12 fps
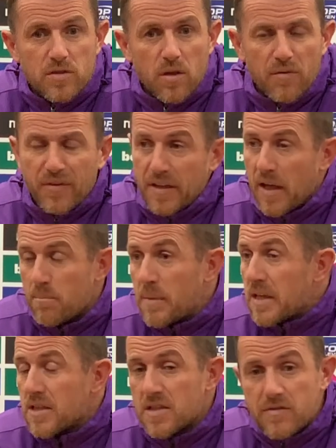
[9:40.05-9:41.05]
So I think that
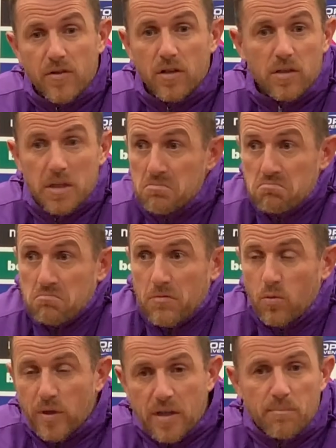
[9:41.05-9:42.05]
means that
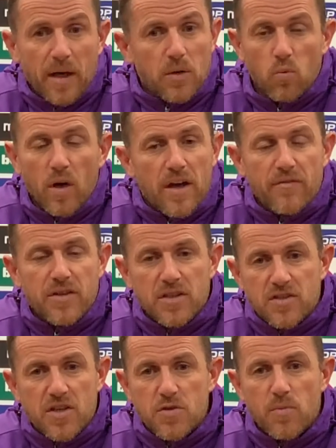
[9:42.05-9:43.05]
we can make whatever
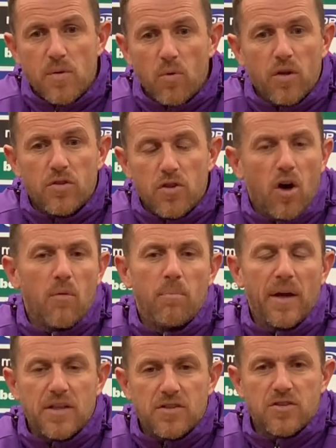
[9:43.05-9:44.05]
decision we want, not
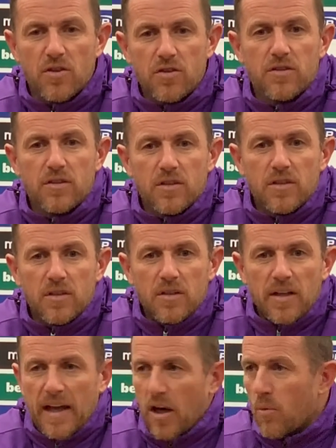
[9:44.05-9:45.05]
based on
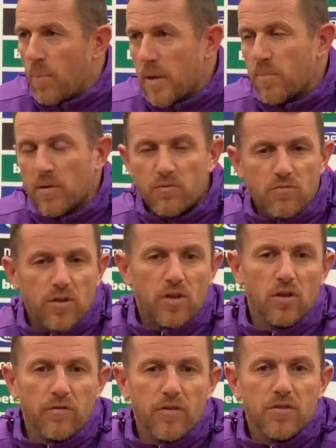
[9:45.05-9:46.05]
how people have
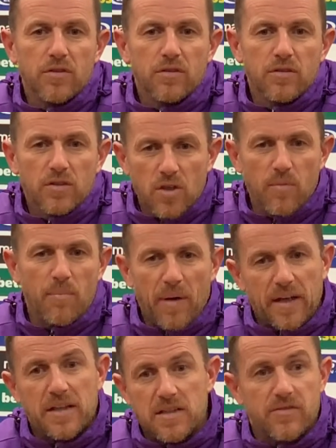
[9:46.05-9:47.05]
recovered coming
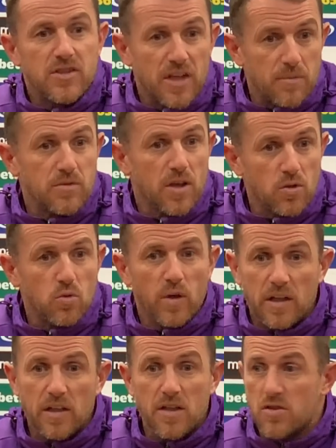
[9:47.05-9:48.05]
back into a team so
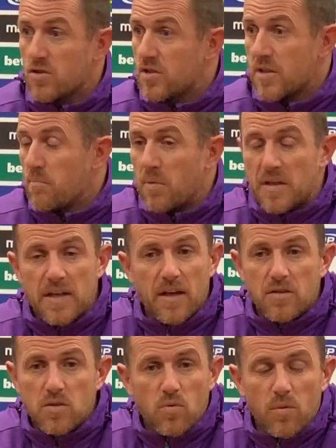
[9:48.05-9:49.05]
quickly and just simply
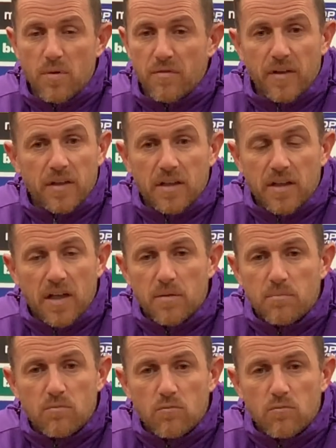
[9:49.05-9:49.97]
down to what we think the game